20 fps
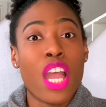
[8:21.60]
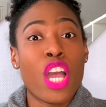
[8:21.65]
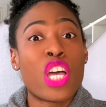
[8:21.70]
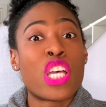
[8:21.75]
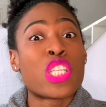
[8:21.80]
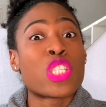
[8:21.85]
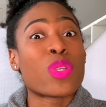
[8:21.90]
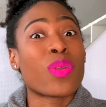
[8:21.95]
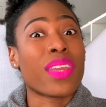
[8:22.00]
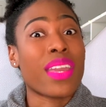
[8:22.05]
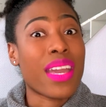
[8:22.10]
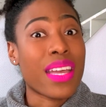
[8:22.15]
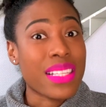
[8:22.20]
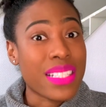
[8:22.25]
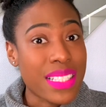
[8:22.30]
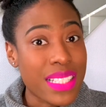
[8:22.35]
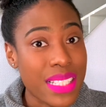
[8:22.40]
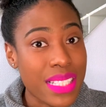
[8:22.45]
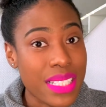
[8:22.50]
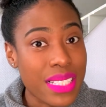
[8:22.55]
So
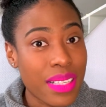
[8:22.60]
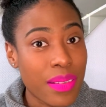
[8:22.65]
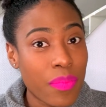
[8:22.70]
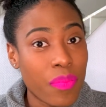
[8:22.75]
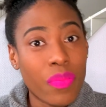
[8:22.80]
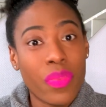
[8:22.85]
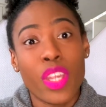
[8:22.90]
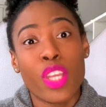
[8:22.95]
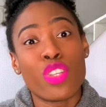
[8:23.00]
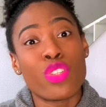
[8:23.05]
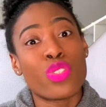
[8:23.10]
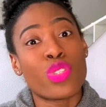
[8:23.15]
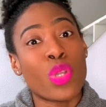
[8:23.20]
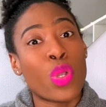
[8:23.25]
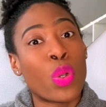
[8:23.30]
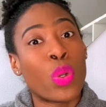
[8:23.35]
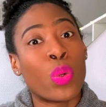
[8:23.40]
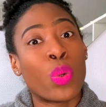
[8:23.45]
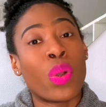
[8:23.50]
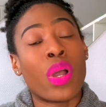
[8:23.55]
yes,
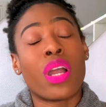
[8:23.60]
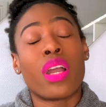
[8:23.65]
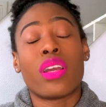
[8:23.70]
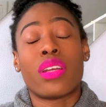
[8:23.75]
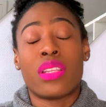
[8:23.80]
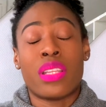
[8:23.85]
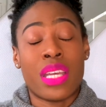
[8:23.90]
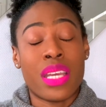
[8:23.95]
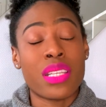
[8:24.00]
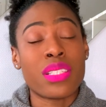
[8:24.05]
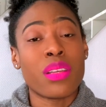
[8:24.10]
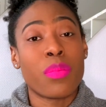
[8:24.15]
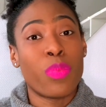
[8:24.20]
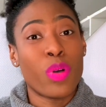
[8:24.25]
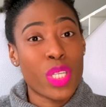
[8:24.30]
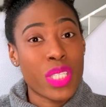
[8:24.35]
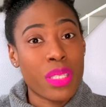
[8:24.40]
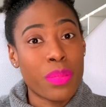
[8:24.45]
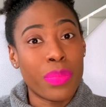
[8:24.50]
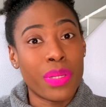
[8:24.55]
so there's a
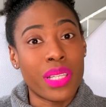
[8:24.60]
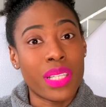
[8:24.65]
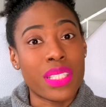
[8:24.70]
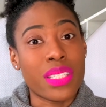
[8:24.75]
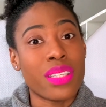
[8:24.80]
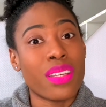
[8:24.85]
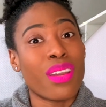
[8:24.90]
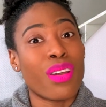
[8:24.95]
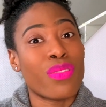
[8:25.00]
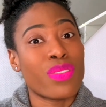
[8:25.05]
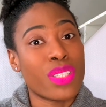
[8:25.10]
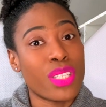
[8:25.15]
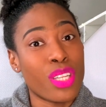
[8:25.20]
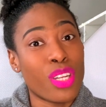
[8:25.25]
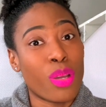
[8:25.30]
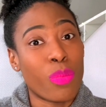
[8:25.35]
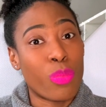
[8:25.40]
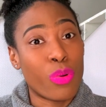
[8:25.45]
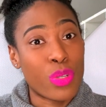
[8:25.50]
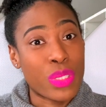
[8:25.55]
possibility of seeing
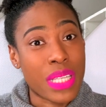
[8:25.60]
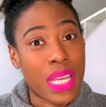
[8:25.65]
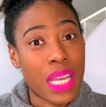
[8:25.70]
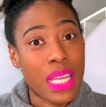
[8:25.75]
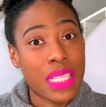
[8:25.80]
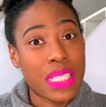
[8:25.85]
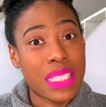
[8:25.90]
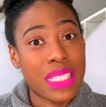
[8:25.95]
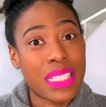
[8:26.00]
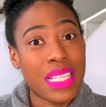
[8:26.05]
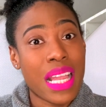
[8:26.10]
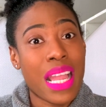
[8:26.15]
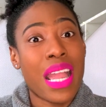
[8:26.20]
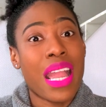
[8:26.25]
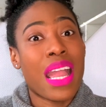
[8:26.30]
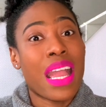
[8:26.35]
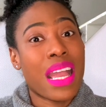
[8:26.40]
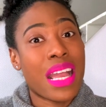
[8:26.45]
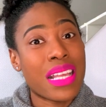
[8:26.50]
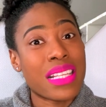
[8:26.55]
a protest
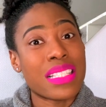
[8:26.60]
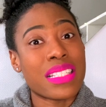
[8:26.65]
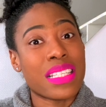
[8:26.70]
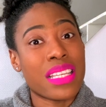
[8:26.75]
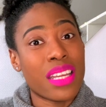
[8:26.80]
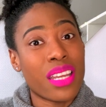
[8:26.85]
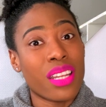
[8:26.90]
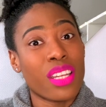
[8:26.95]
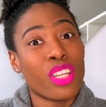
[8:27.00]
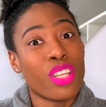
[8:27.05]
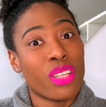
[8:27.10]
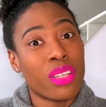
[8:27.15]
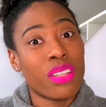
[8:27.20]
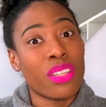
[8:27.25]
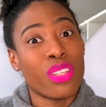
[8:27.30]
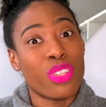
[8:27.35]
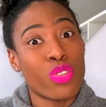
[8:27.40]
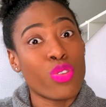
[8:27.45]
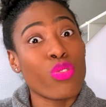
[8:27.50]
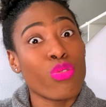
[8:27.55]
and seeing the
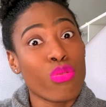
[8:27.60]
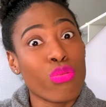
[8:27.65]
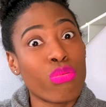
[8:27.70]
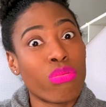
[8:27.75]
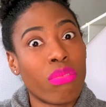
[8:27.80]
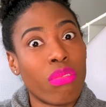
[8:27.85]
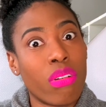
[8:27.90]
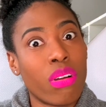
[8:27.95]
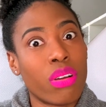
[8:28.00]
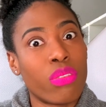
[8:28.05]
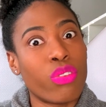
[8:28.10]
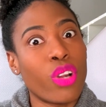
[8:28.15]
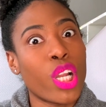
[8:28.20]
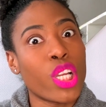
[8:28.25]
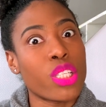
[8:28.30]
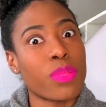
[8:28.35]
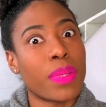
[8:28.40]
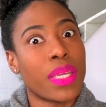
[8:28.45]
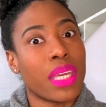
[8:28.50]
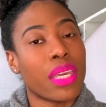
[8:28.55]
true
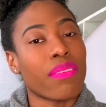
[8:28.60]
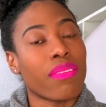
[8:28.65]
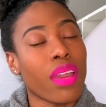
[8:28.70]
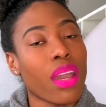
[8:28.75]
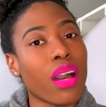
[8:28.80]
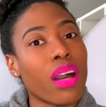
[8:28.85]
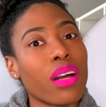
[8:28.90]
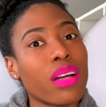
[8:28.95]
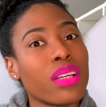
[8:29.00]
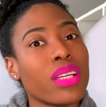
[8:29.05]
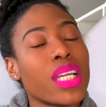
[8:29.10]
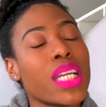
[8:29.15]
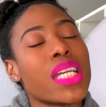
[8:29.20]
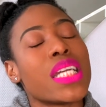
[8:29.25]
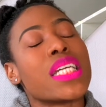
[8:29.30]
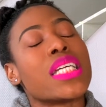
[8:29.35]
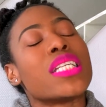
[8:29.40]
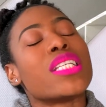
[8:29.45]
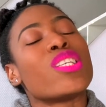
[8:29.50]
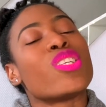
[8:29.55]
French behavior.
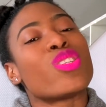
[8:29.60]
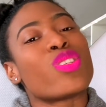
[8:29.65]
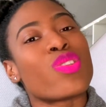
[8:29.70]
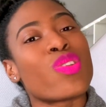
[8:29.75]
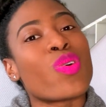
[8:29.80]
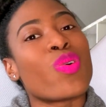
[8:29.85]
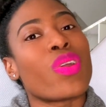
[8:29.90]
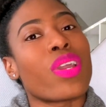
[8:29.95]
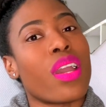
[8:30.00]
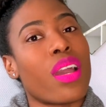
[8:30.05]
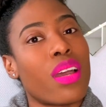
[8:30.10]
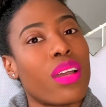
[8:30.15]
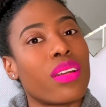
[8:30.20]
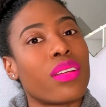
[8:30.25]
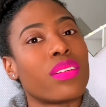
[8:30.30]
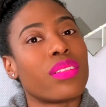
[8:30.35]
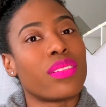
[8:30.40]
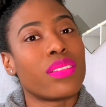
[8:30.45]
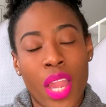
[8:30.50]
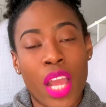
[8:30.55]
So yeah.
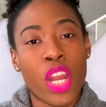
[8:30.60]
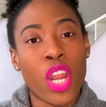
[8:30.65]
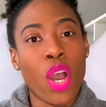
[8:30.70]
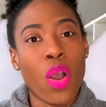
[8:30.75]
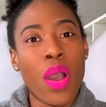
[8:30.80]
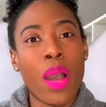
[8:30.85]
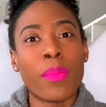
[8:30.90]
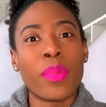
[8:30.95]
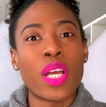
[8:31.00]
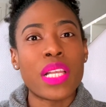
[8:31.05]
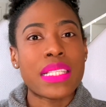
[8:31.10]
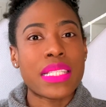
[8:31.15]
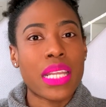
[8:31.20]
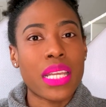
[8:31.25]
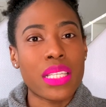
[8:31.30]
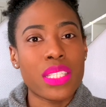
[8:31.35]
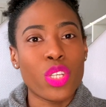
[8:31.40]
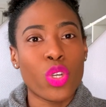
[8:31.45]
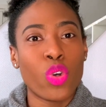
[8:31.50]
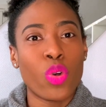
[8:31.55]
Now, I'm not saying
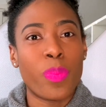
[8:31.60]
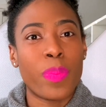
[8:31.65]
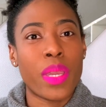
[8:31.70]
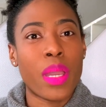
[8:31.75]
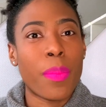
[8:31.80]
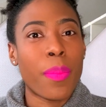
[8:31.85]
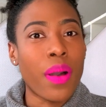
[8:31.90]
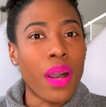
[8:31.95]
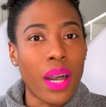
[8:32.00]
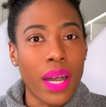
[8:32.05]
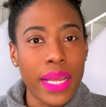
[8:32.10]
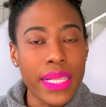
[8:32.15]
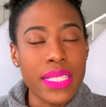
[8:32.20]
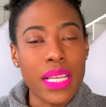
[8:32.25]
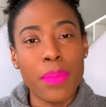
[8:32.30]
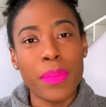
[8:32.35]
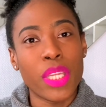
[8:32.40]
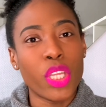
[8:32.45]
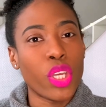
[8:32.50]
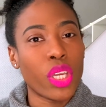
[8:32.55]
to go pay a part. I
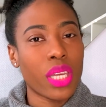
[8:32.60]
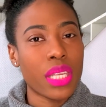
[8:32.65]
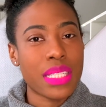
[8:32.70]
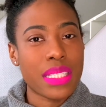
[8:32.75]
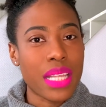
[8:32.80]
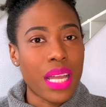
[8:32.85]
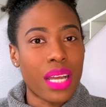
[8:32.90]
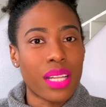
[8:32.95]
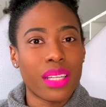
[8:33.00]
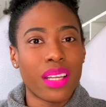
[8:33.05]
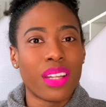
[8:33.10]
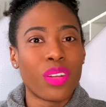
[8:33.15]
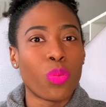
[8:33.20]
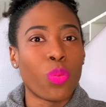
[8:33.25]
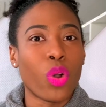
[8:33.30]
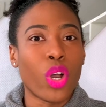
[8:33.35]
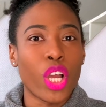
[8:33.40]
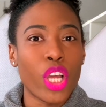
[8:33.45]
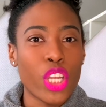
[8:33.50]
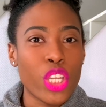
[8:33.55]
mean, you can stand and
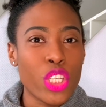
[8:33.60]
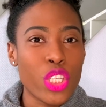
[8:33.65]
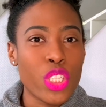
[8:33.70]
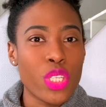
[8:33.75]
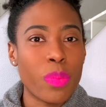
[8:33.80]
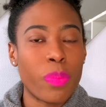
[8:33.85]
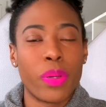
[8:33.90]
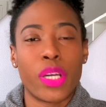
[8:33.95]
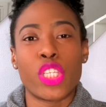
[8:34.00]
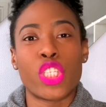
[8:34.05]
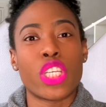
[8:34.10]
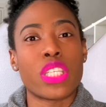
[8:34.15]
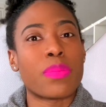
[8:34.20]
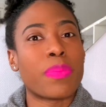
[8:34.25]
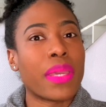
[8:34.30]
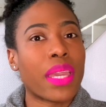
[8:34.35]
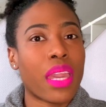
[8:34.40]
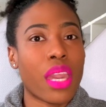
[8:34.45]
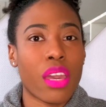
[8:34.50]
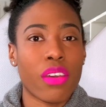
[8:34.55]
watch, but just be
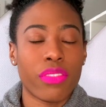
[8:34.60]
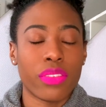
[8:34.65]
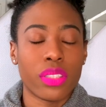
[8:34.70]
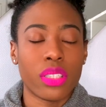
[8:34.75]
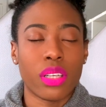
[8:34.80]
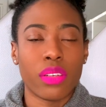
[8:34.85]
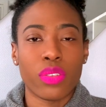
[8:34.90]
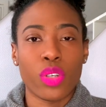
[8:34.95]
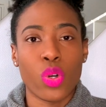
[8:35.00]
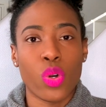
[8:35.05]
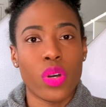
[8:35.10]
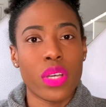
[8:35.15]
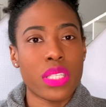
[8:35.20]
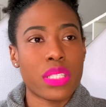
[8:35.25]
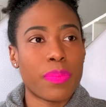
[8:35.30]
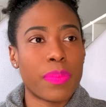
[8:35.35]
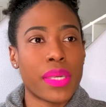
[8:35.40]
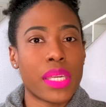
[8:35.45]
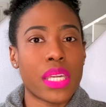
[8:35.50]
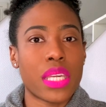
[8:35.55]
careful, of course,
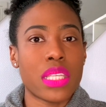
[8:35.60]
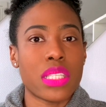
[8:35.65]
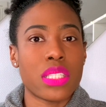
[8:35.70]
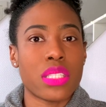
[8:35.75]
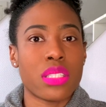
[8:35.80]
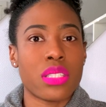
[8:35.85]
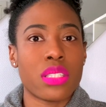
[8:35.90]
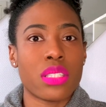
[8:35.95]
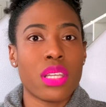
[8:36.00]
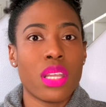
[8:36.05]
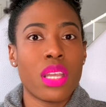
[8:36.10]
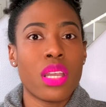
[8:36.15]
because